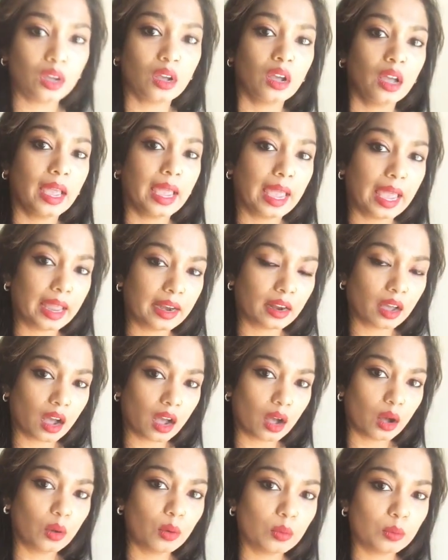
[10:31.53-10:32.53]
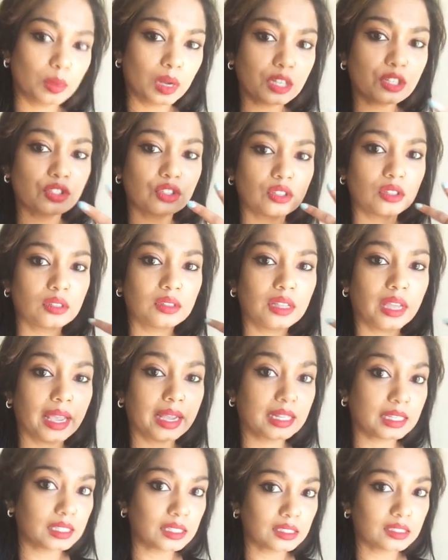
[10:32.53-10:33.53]
and how much the
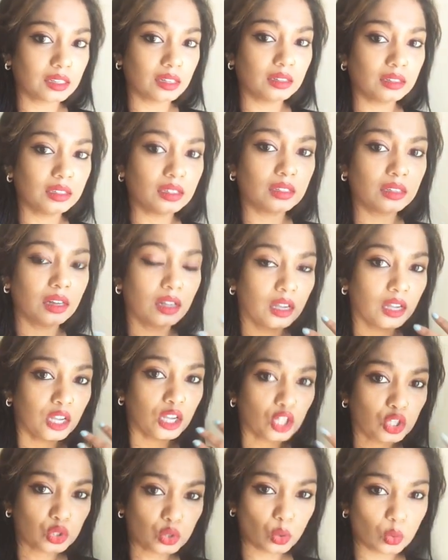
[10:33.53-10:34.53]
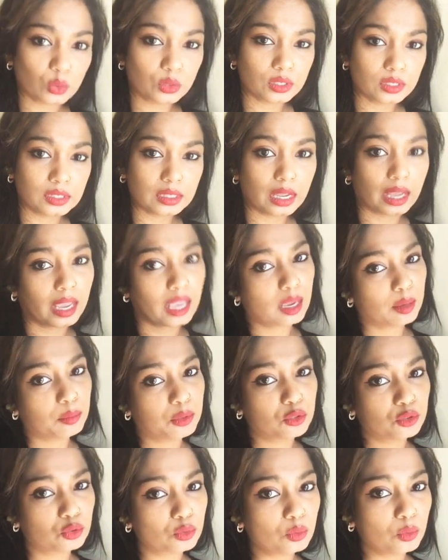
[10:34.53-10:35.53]
external sources are able
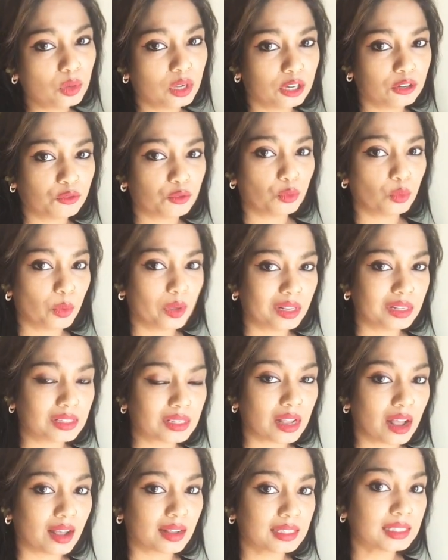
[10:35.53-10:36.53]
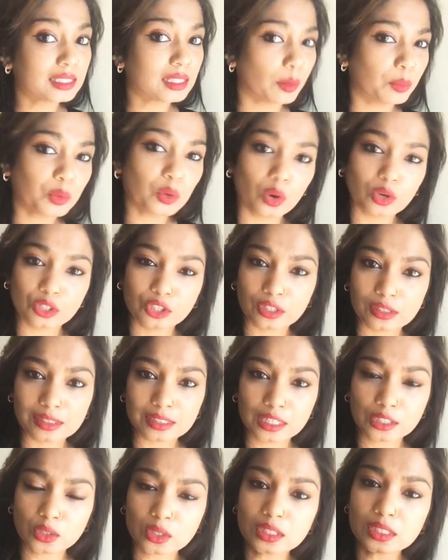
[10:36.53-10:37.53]
to influence us subconsciously.
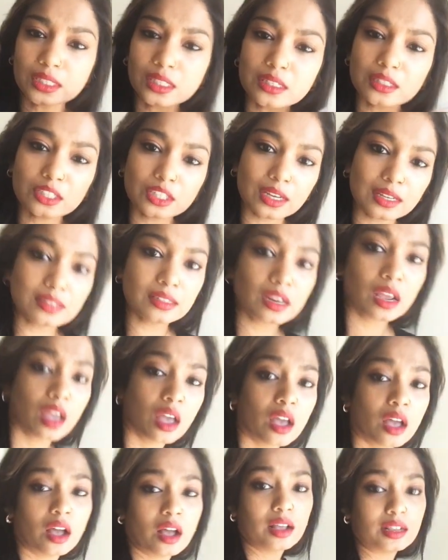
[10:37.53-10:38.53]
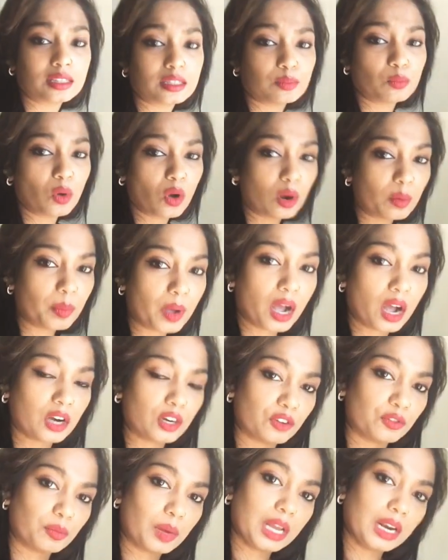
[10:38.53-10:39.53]
So this is just a small part of
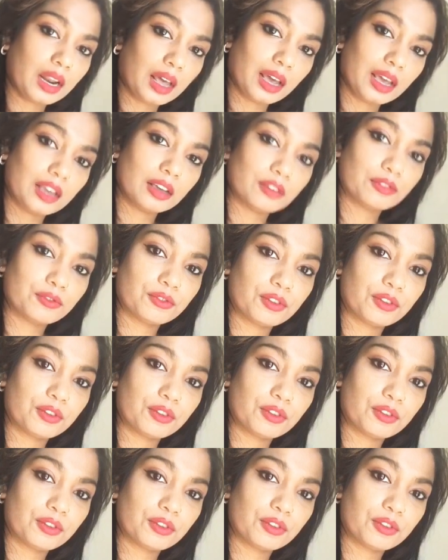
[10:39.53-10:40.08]
my life